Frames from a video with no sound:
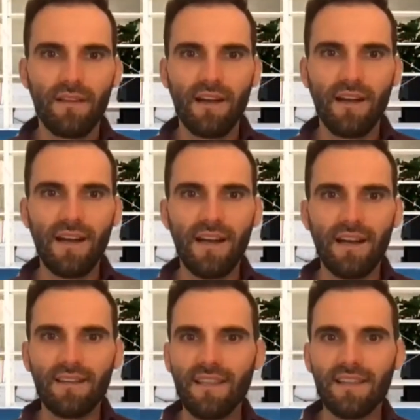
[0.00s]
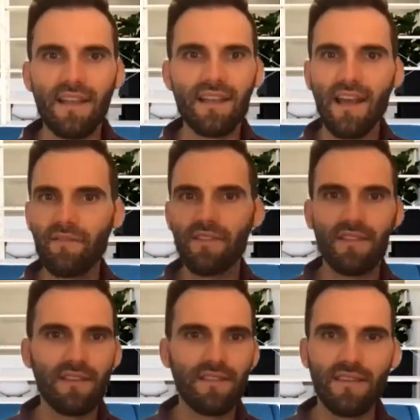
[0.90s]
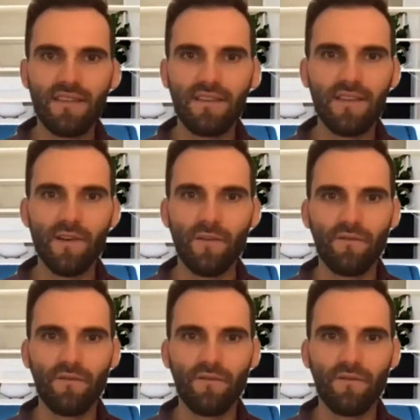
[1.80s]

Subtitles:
They like having the